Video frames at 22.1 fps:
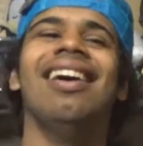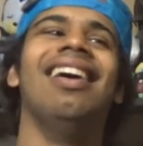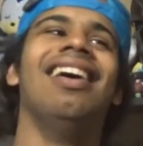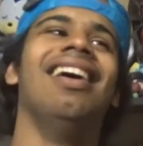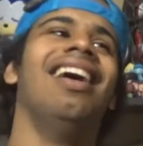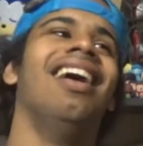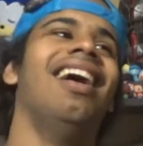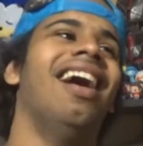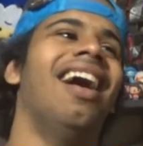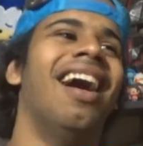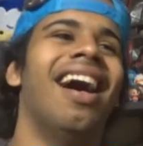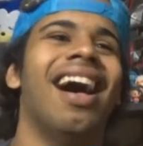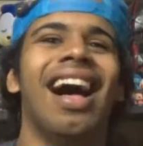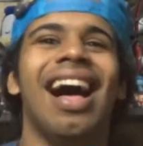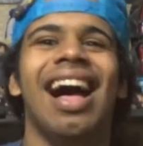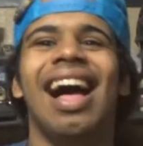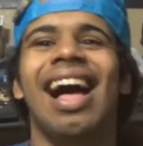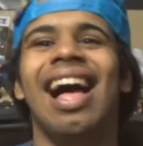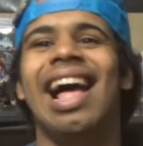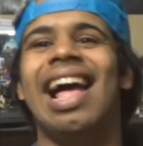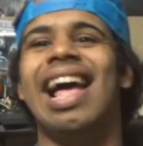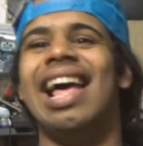and
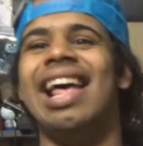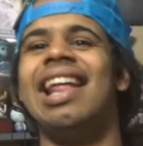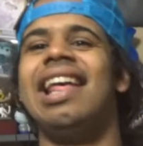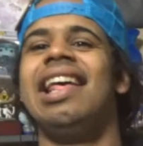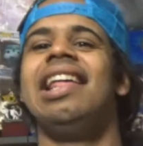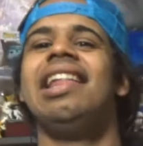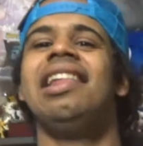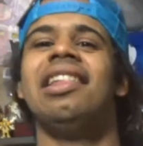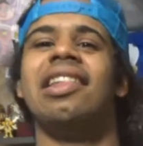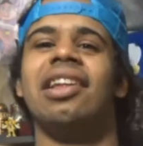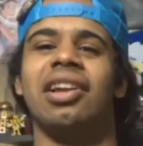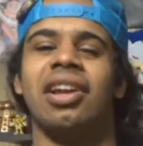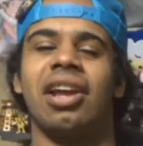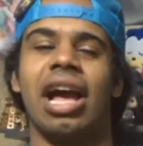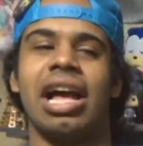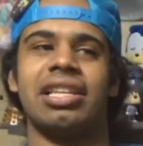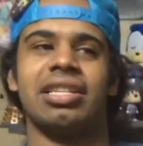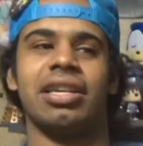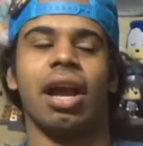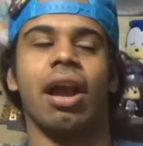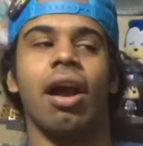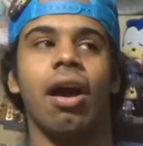the
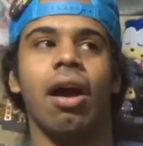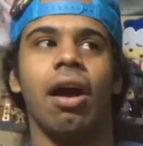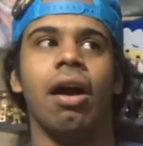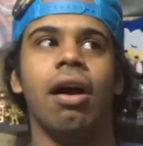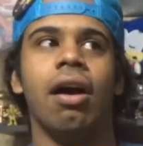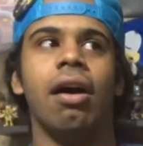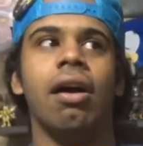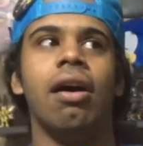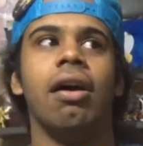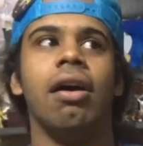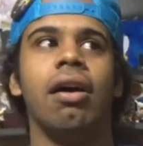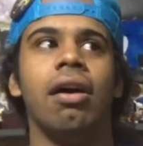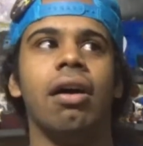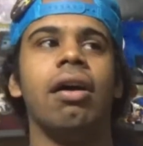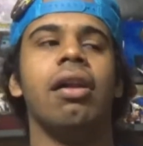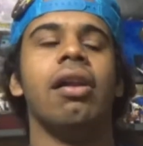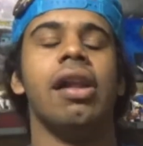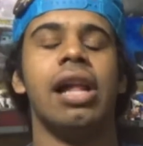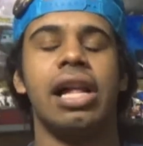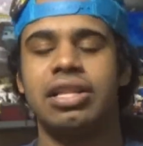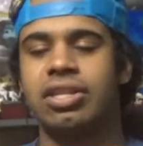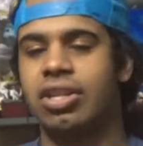guys are
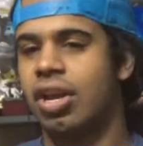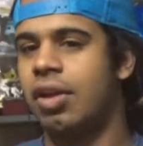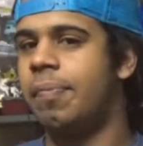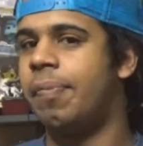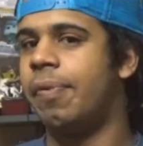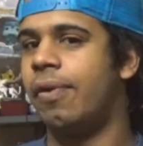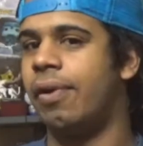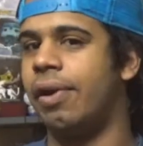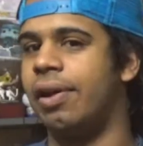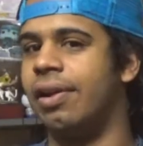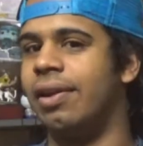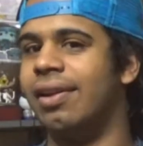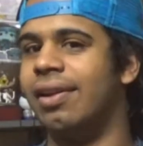that's a good point.